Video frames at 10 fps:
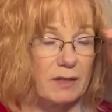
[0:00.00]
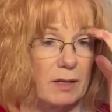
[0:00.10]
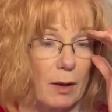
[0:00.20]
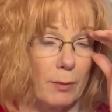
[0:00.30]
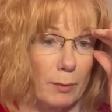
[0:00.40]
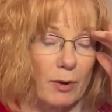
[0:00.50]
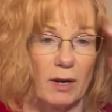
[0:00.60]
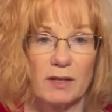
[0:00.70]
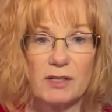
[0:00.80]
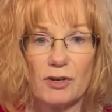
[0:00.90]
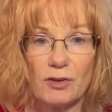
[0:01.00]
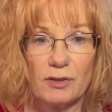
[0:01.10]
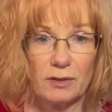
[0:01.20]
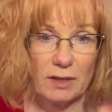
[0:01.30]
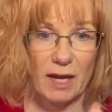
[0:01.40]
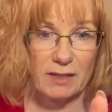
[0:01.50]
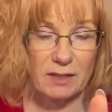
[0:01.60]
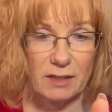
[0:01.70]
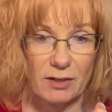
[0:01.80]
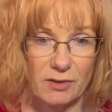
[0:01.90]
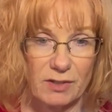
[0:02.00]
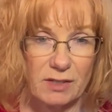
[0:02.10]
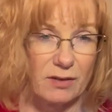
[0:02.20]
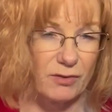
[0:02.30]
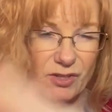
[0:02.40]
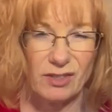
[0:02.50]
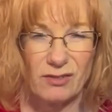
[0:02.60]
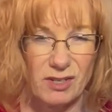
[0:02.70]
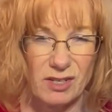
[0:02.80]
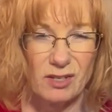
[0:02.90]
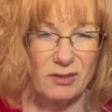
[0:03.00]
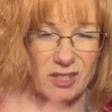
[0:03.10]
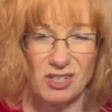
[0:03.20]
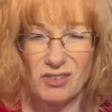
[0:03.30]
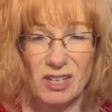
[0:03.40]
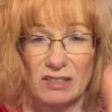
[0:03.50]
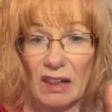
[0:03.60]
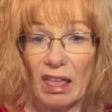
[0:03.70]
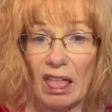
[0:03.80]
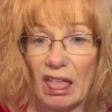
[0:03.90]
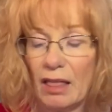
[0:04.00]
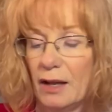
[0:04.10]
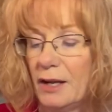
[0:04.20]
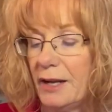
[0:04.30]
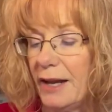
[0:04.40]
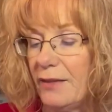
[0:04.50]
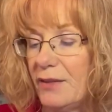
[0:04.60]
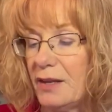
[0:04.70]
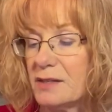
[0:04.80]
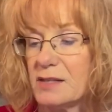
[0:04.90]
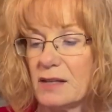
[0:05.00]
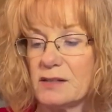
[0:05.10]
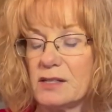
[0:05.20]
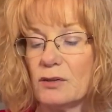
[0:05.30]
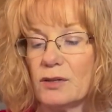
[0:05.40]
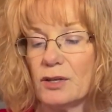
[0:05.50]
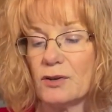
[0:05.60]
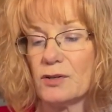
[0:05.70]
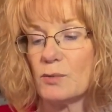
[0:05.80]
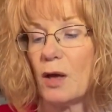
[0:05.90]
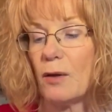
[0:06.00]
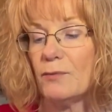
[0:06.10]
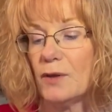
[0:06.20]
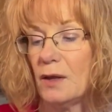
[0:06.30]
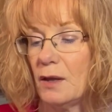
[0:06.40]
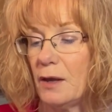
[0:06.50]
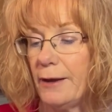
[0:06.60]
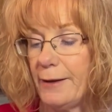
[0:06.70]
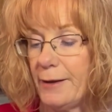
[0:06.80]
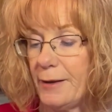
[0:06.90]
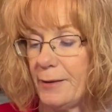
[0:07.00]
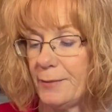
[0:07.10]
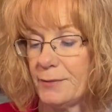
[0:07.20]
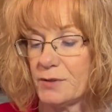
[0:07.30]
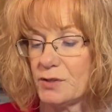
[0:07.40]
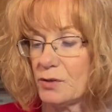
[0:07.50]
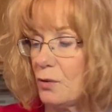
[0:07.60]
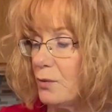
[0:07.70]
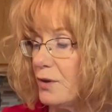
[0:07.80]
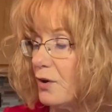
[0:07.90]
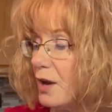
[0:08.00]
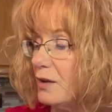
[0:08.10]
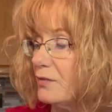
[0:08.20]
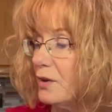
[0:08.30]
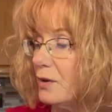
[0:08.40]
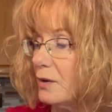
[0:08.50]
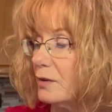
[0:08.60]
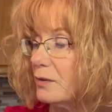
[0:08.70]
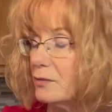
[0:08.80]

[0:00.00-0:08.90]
a couple of products, your glass cleaners and stuff, which leave residue and streaks and then stainless steel cleaner as well. So they're kind of a